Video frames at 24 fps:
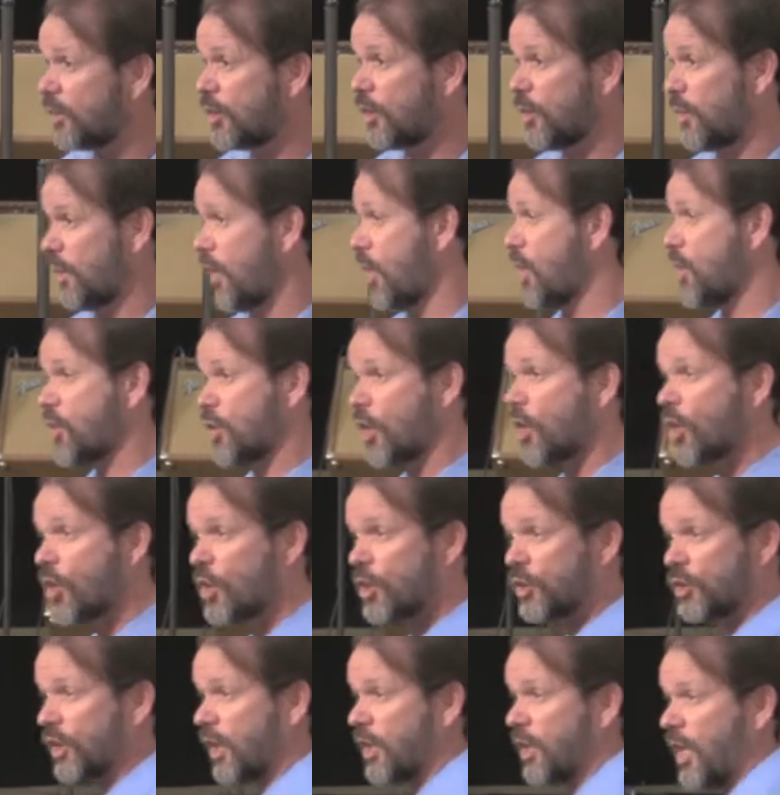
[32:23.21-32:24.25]
So he
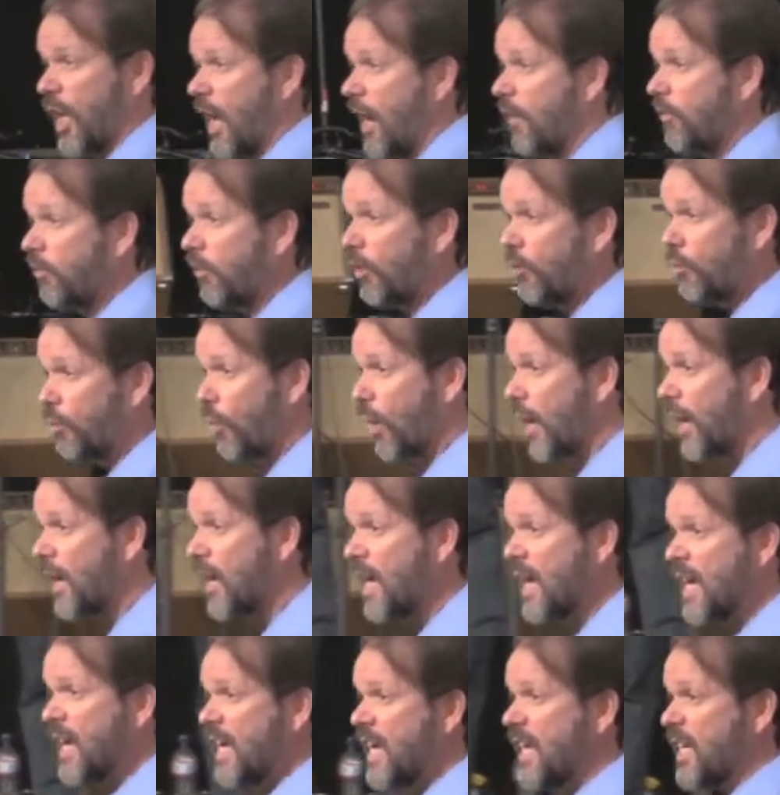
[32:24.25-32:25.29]
turns in every way,
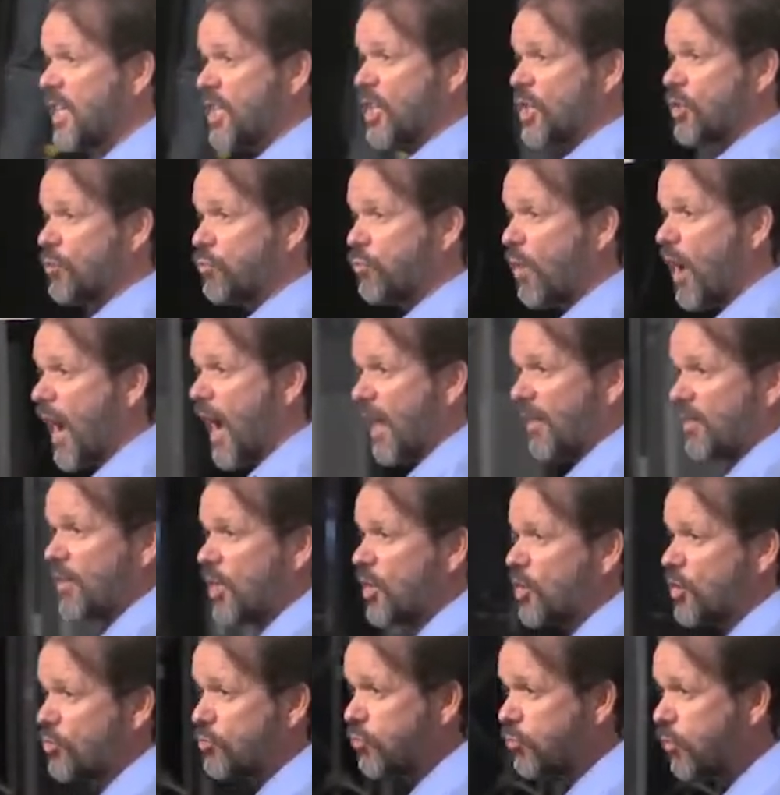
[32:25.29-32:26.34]
in his wrath,
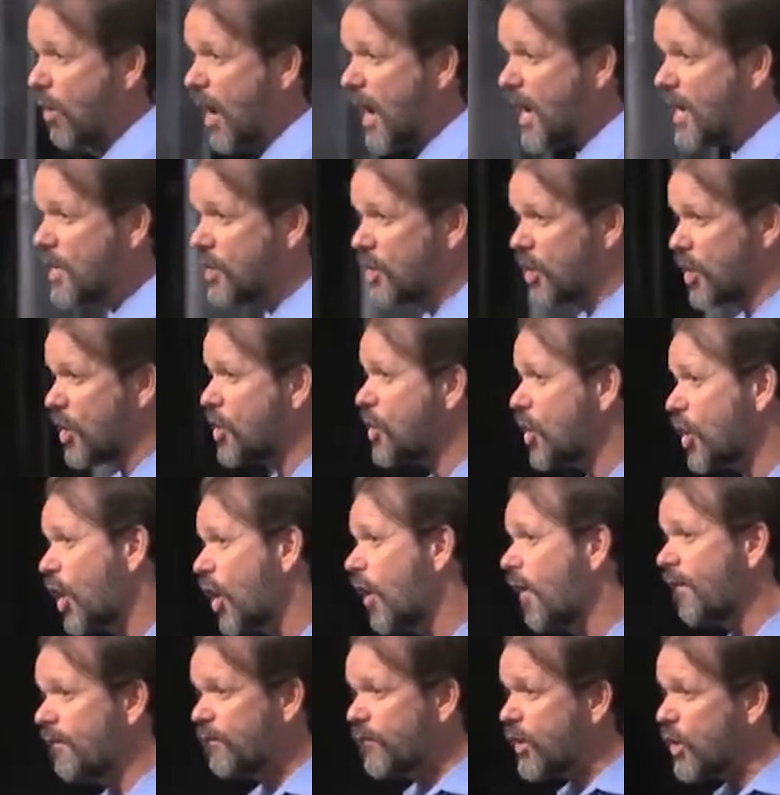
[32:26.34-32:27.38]
his rage, his
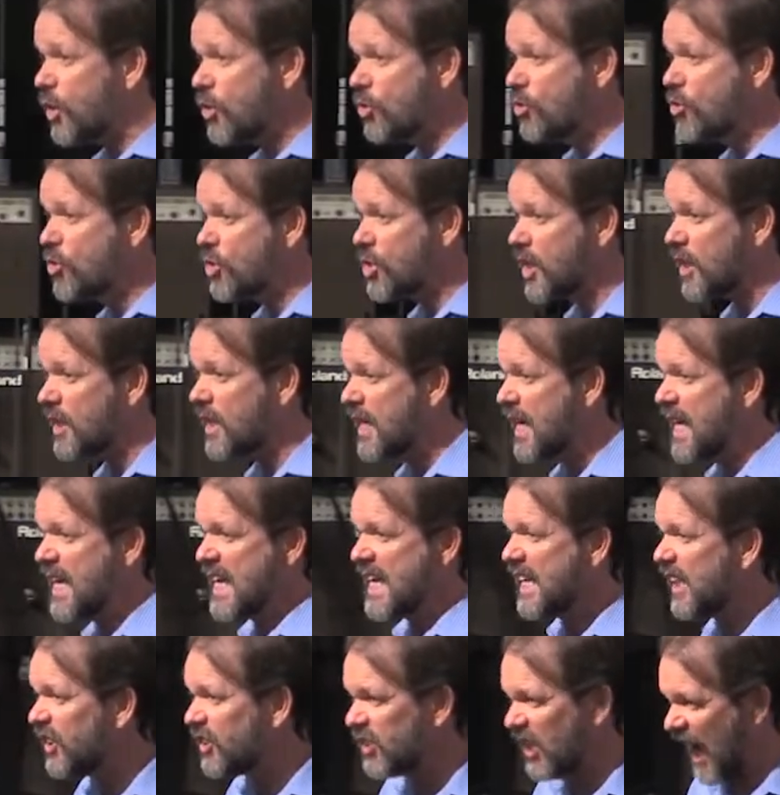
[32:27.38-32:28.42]
confusion,
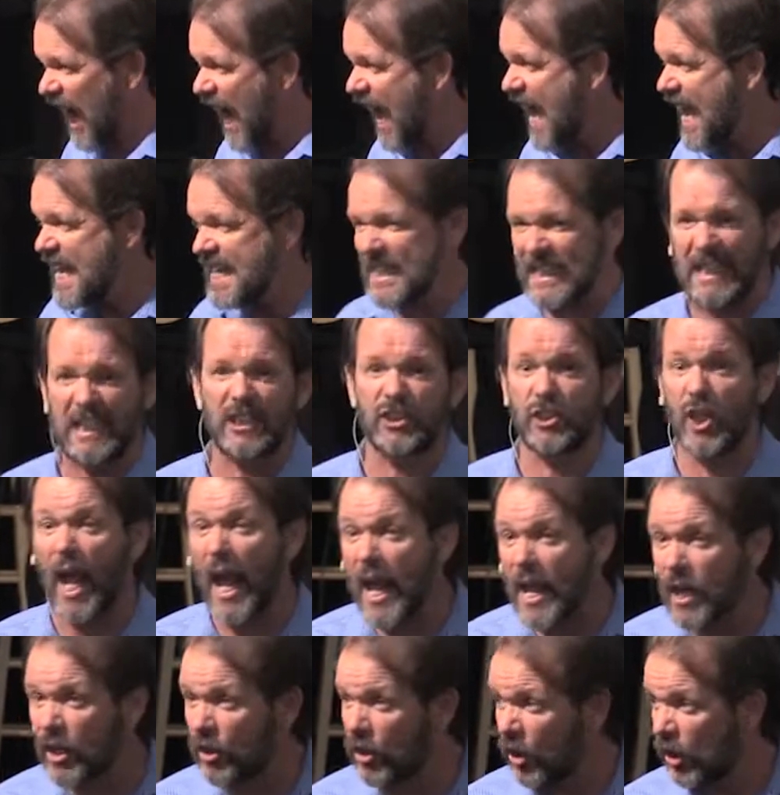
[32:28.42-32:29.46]
his hate, his
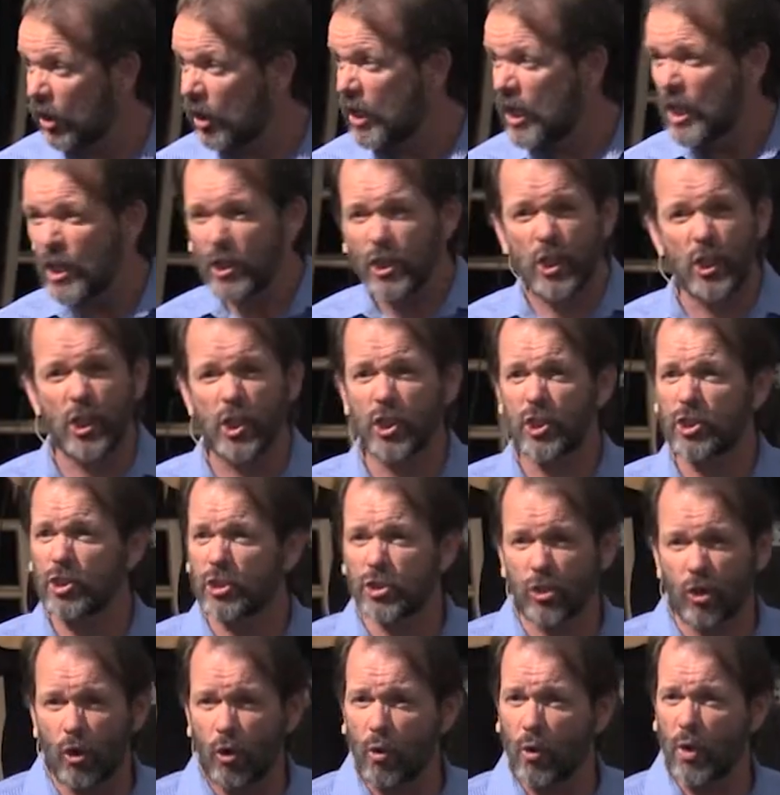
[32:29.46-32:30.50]
anger, to
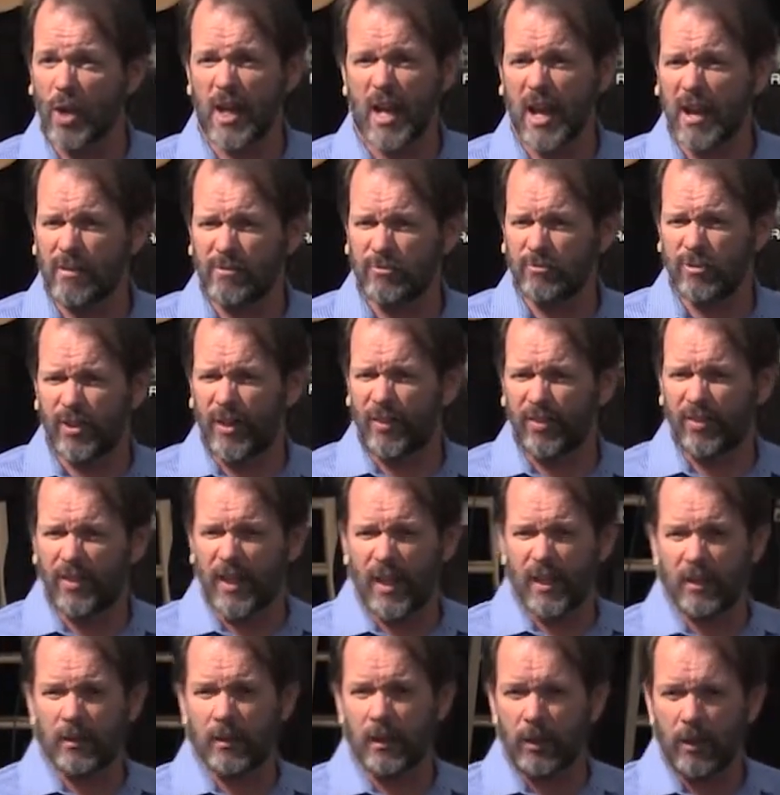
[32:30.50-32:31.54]
destroy
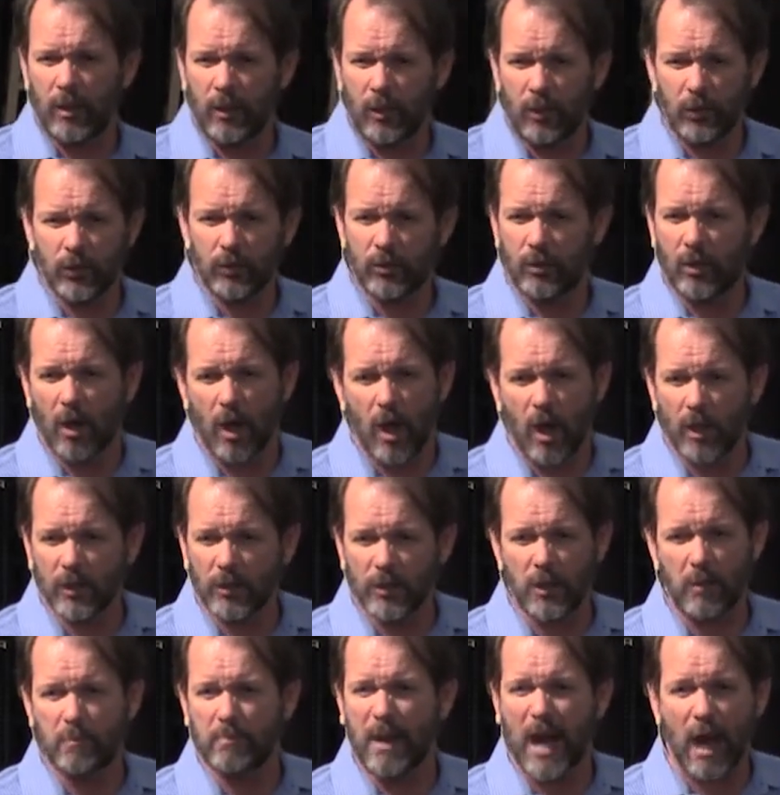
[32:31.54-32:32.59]
everything that is God
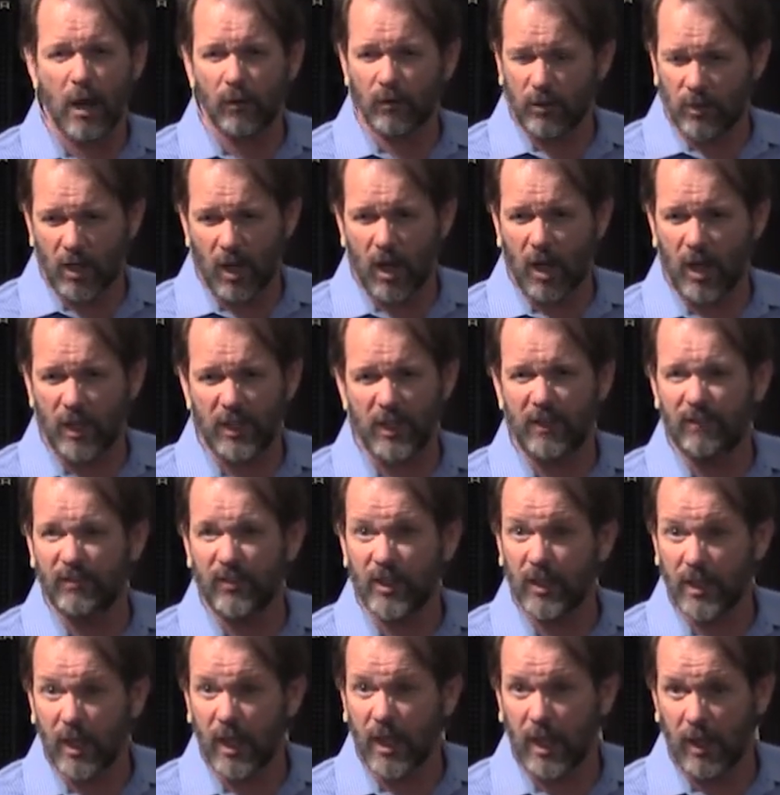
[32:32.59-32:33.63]
and about God if
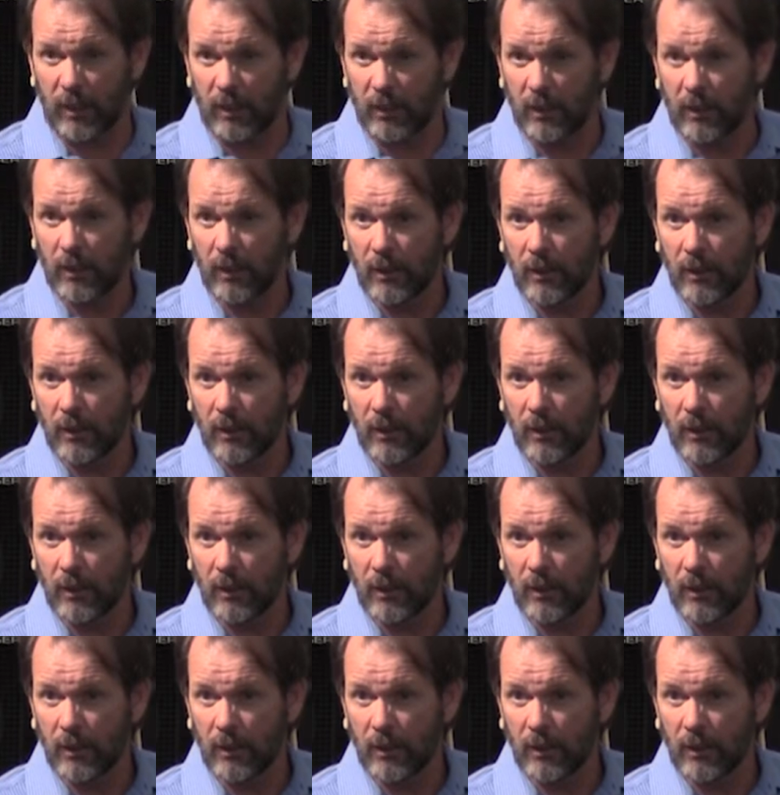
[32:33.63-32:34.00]
he can.